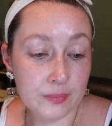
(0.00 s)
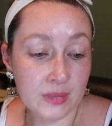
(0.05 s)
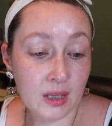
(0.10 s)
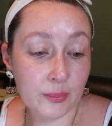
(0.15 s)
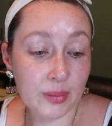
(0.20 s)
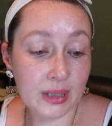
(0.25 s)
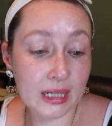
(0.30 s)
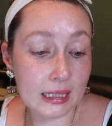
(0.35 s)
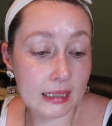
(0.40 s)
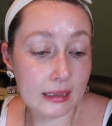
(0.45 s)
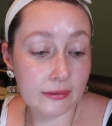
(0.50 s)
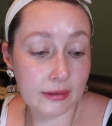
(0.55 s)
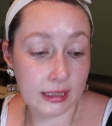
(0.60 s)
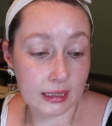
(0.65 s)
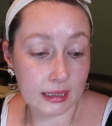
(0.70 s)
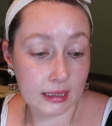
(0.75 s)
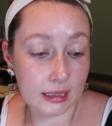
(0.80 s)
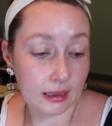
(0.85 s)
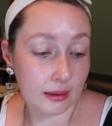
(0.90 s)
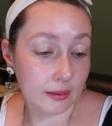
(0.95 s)
but
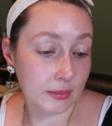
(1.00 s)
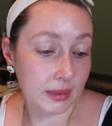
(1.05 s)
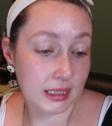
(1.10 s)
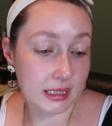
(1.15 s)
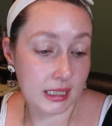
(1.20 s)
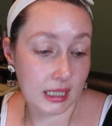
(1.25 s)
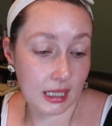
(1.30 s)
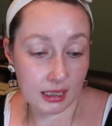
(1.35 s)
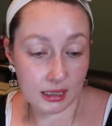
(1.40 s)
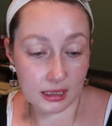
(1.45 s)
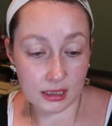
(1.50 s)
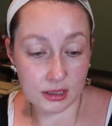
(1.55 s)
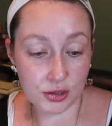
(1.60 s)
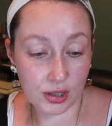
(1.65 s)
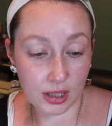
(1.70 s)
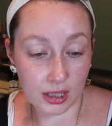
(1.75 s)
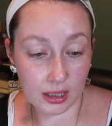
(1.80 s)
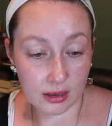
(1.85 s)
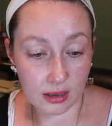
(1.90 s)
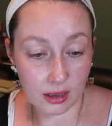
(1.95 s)
anyway, I'm excited to
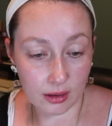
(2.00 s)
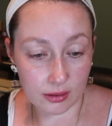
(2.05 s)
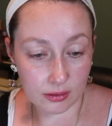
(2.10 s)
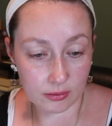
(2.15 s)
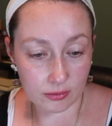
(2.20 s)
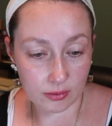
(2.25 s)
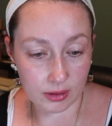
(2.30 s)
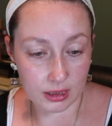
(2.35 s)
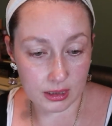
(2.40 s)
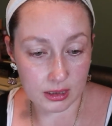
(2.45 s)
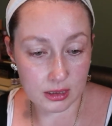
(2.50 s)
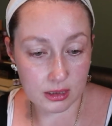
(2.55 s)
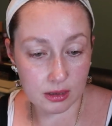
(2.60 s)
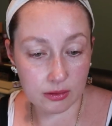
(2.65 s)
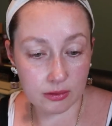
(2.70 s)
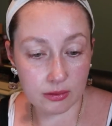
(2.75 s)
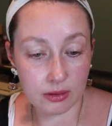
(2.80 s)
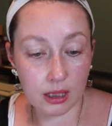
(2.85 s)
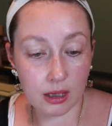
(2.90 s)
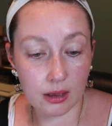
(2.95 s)
try the other ones.
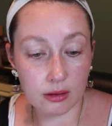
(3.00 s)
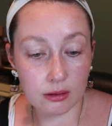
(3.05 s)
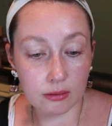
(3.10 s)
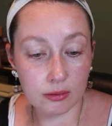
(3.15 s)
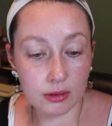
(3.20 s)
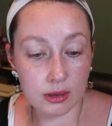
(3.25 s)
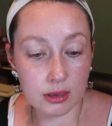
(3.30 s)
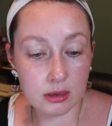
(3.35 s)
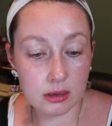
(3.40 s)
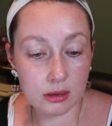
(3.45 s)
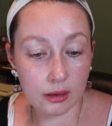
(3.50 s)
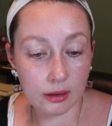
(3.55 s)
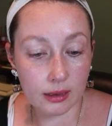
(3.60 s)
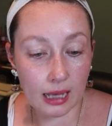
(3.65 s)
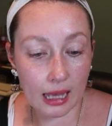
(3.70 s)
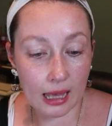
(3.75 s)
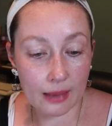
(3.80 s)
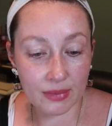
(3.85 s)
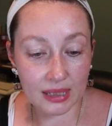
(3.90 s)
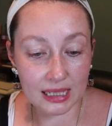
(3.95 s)
So the other ones are
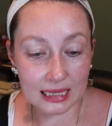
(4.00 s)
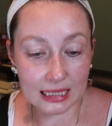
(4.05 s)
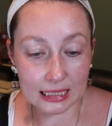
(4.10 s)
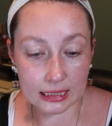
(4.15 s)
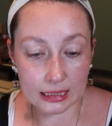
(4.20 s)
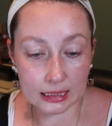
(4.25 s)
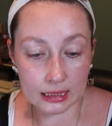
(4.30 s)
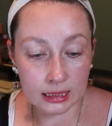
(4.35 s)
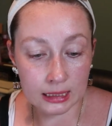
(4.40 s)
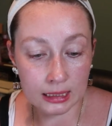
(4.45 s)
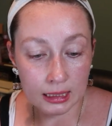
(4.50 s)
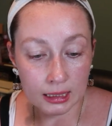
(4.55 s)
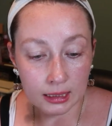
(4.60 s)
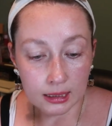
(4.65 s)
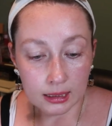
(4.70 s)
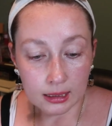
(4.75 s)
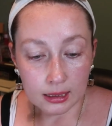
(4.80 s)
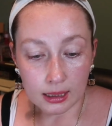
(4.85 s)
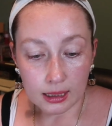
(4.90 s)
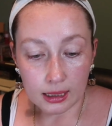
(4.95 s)
Amelin,
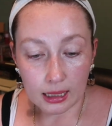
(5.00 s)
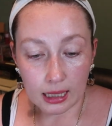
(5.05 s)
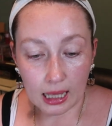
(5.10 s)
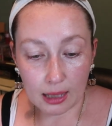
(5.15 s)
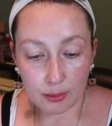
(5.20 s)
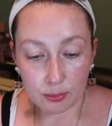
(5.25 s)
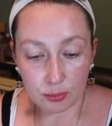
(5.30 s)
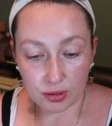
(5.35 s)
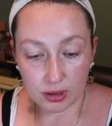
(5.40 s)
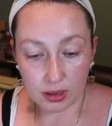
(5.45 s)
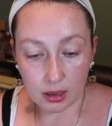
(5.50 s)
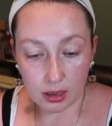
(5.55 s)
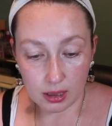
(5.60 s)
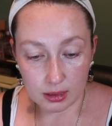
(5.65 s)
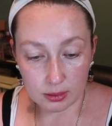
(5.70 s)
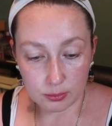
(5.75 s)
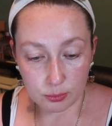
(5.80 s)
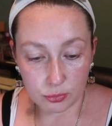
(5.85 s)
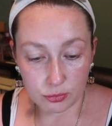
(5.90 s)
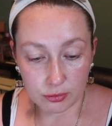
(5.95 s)

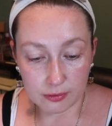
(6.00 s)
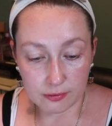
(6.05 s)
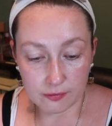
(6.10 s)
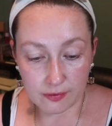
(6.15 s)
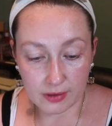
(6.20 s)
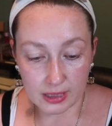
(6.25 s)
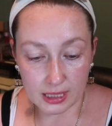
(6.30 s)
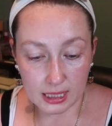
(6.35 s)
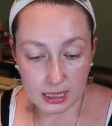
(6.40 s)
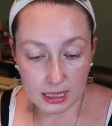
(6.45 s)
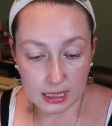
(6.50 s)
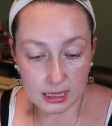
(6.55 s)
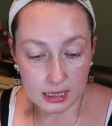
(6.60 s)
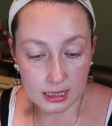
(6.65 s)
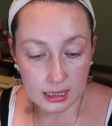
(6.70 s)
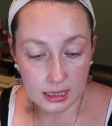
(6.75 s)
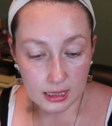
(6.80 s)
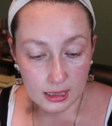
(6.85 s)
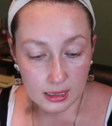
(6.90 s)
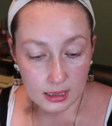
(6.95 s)
Apricot
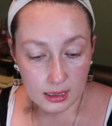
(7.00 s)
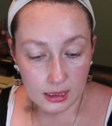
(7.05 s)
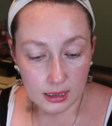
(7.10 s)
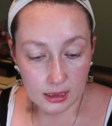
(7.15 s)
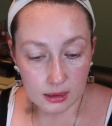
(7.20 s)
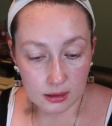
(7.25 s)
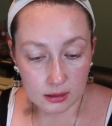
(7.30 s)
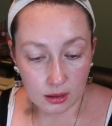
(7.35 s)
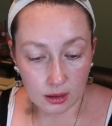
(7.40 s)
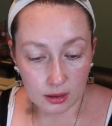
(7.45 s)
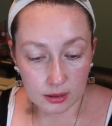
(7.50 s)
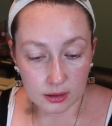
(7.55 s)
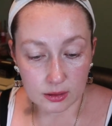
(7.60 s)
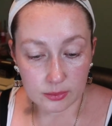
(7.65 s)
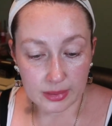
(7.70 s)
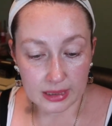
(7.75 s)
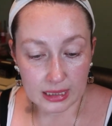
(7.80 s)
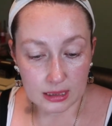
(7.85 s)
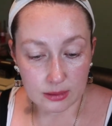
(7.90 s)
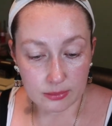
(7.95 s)
Privé, Not Your
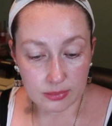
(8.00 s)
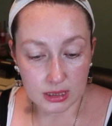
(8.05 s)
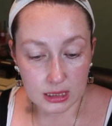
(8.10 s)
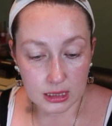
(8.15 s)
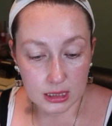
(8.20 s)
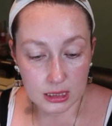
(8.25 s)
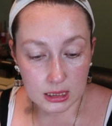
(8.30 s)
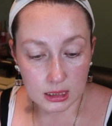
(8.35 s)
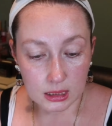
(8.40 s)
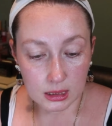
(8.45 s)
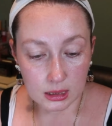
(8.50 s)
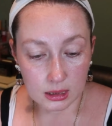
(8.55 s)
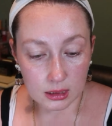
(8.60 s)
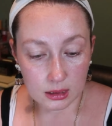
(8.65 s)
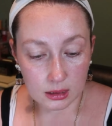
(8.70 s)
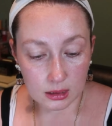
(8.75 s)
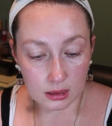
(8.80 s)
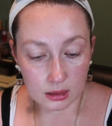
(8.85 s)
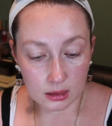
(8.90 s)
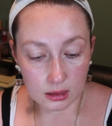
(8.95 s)
Baby,
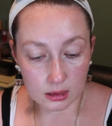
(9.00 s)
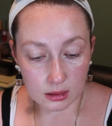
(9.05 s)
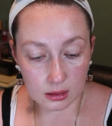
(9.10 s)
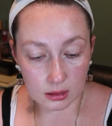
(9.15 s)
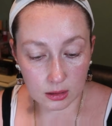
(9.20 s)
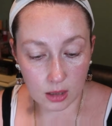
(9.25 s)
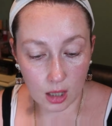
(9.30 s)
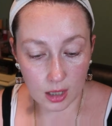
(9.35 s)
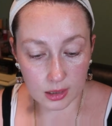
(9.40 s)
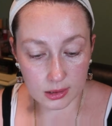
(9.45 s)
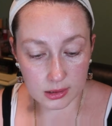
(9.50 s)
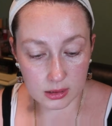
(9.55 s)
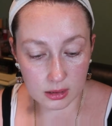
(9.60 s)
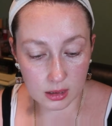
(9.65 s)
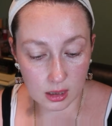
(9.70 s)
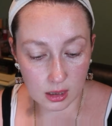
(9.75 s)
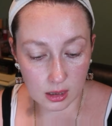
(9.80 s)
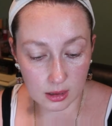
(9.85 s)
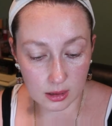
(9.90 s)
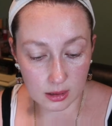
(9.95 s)
Lost
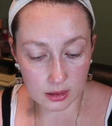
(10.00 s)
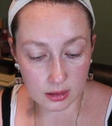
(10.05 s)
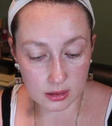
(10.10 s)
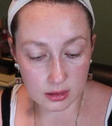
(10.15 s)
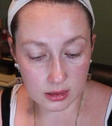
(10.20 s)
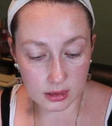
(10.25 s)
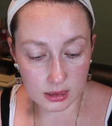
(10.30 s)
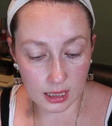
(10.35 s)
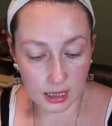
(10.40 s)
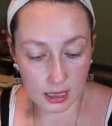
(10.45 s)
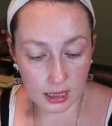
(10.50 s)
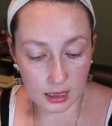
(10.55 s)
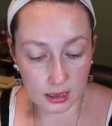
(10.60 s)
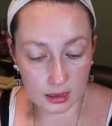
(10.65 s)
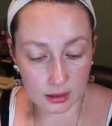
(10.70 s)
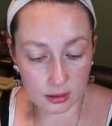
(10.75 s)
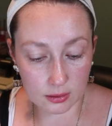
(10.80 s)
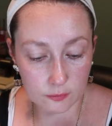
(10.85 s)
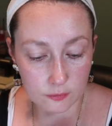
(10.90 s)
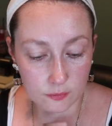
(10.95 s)
Cause,
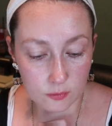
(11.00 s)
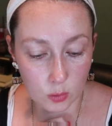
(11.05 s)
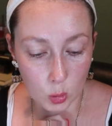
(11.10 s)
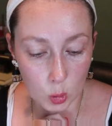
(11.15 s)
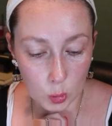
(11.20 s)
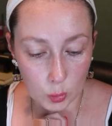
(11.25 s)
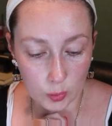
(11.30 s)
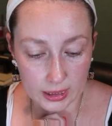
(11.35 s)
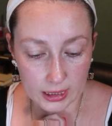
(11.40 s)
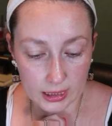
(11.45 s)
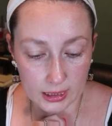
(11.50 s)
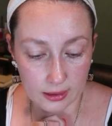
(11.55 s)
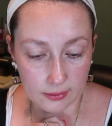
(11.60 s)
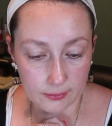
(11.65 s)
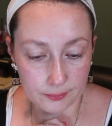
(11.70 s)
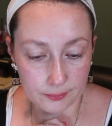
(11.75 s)
and Floria.